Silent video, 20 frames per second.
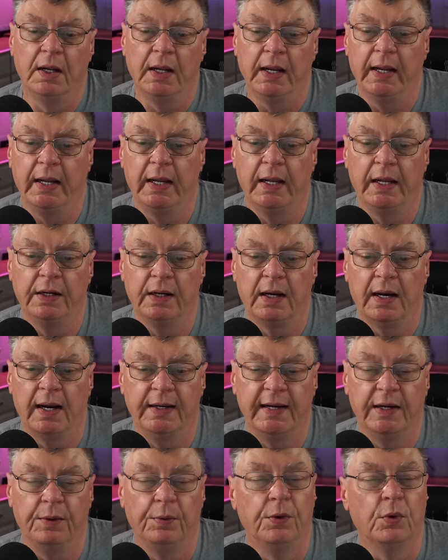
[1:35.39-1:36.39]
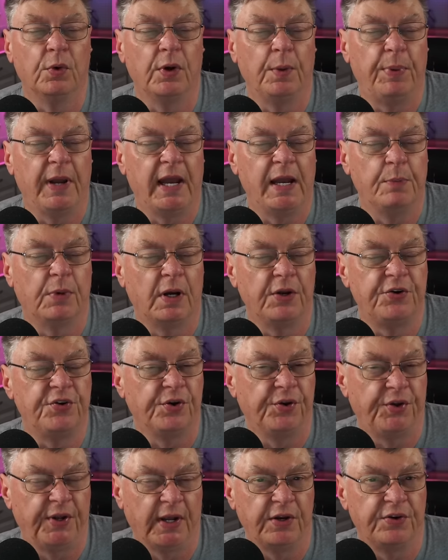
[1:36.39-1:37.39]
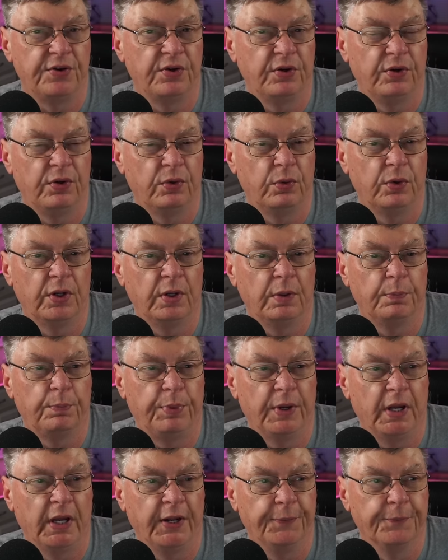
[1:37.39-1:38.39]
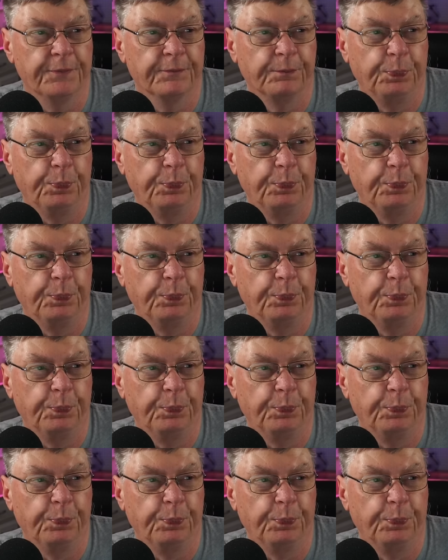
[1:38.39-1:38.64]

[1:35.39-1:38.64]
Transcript: And I didn't really pay much attention to it, but